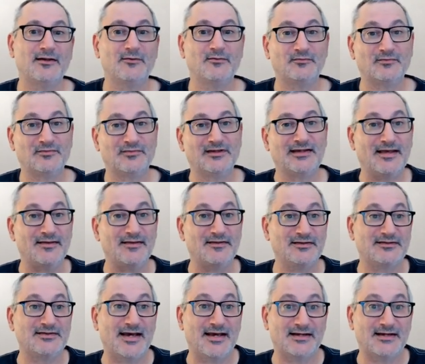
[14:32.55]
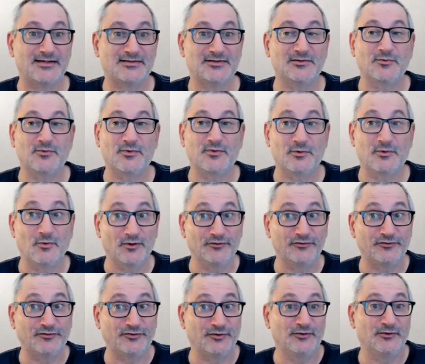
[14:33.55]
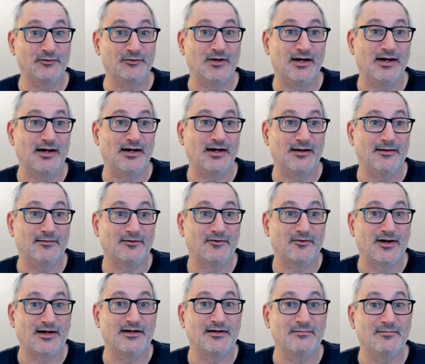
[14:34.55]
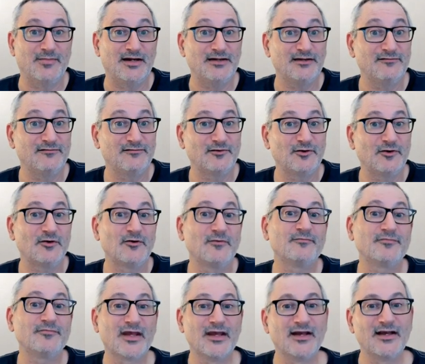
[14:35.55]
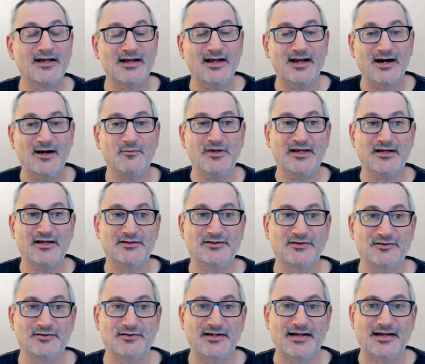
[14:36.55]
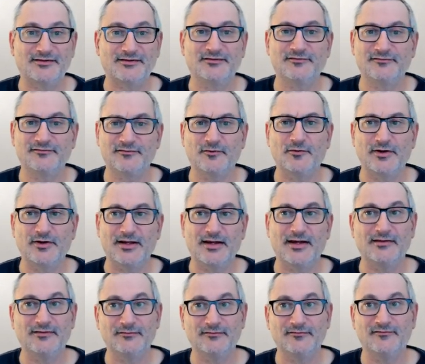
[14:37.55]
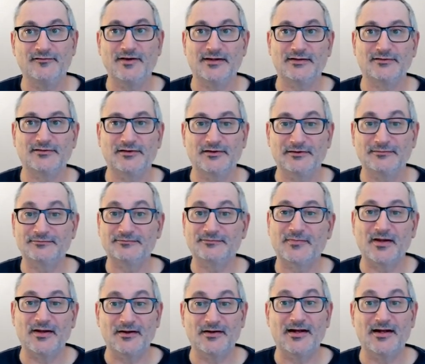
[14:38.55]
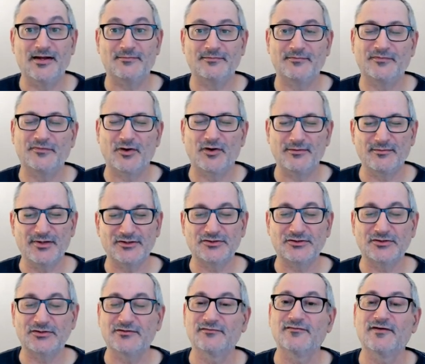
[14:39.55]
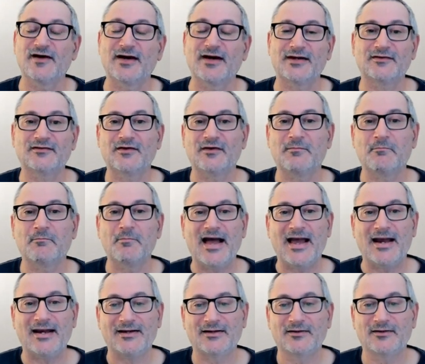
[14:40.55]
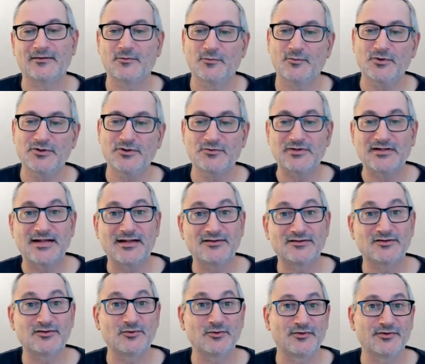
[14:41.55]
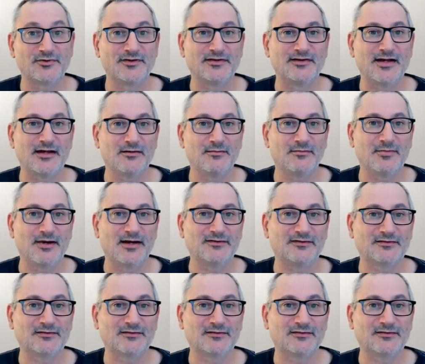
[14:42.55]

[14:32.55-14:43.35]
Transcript: get the text that we want to create an embedding for, and we get 2048 vector dimension vector back, which we then store in the database.